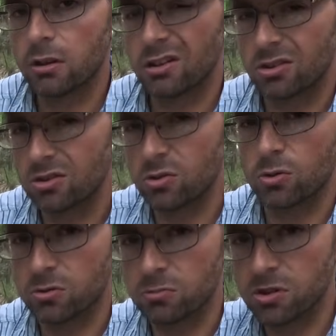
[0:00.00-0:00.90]
You could store
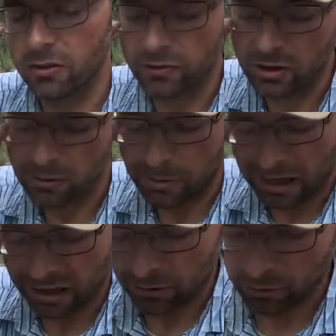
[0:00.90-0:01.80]
some stuff in the
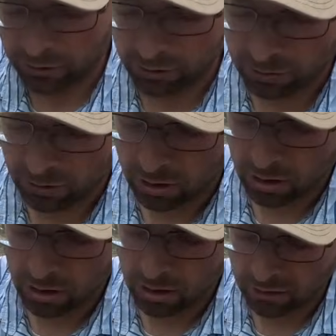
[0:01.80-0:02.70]
pack with you.
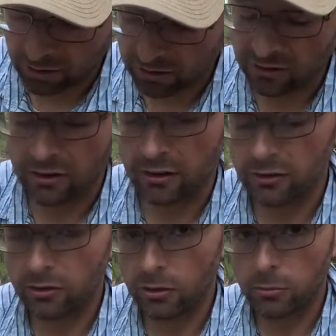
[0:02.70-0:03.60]
This, I think,
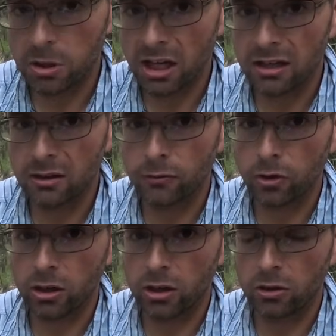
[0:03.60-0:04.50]
is going to be ideal for
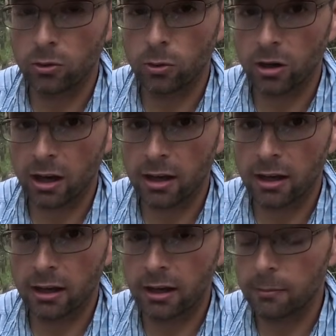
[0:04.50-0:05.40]
canoe or
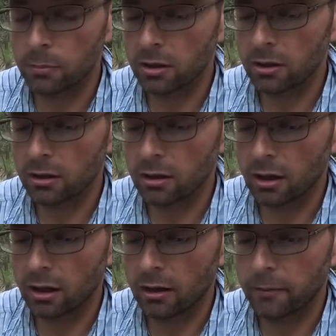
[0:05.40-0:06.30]
kayak camping.
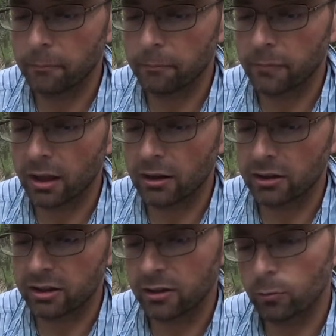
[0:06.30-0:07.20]
I
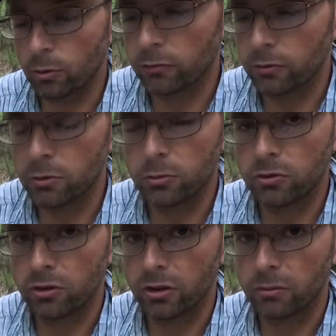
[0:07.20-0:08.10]
like to eat food,
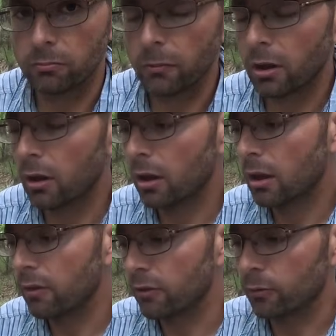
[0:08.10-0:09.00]
so
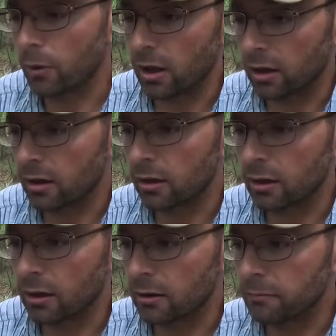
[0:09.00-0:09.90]
this way I
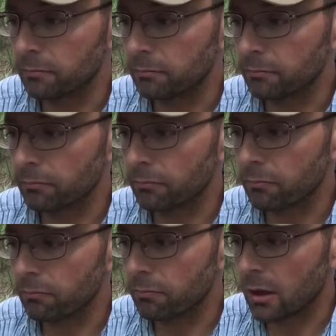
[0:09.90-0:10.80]
can
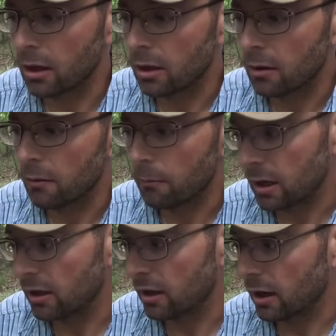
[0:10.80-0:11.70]

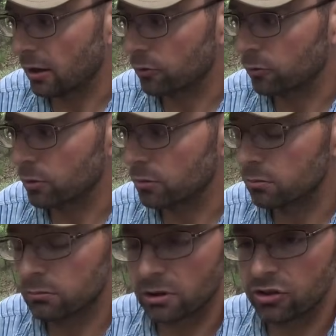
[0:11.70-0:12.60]
make actual
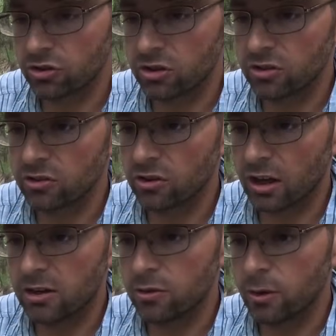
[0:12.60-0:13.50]
dishes.
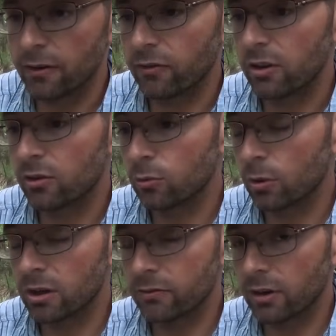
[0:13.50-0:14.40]
I do have the
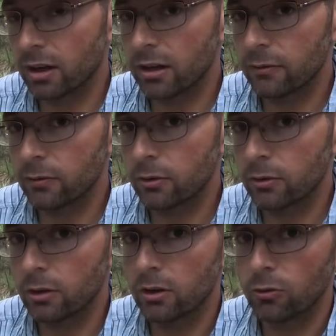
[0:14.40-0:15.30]
25
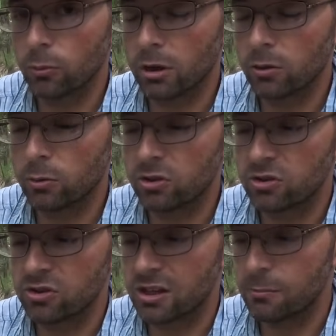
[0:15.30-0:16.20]
as well,
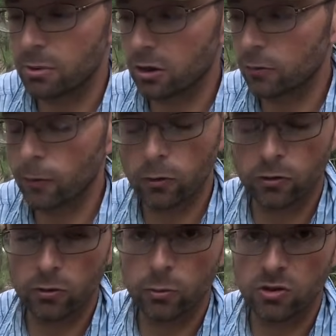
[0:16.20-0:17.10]
which is a bigger
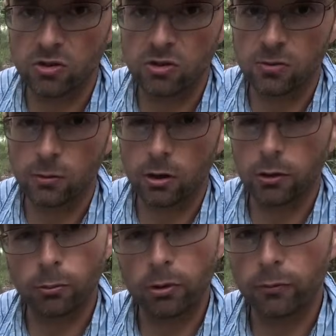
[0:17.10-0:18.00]
version, which is for like
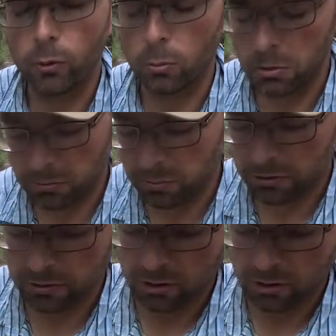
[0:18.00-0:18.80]
3 to 4 people.